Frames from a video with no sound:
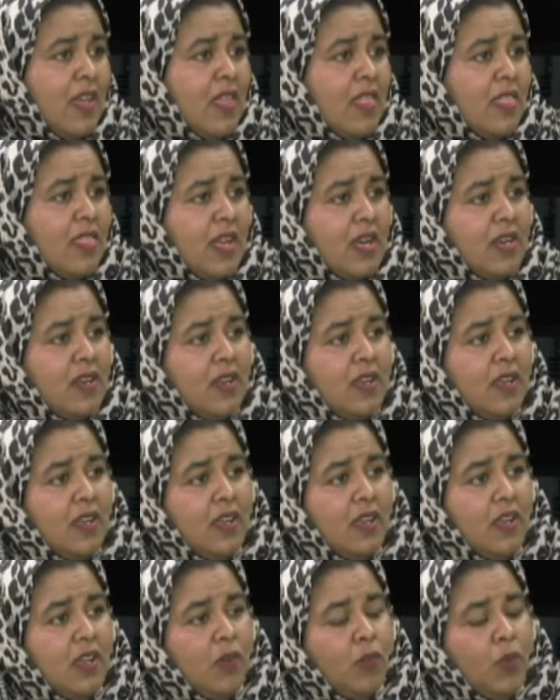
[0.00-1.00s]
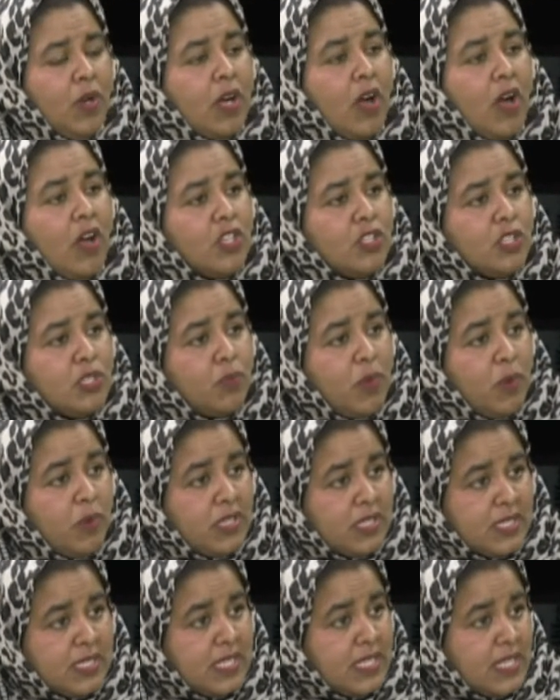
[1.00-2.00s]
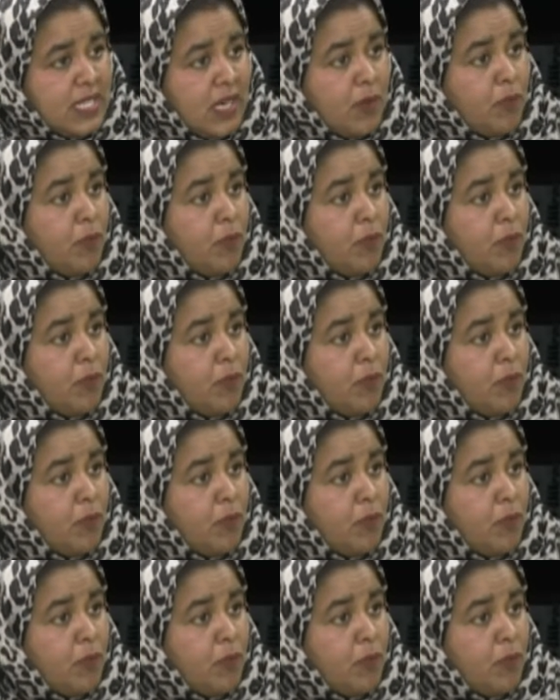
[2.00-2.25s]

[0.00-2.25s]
then we can't just be sitting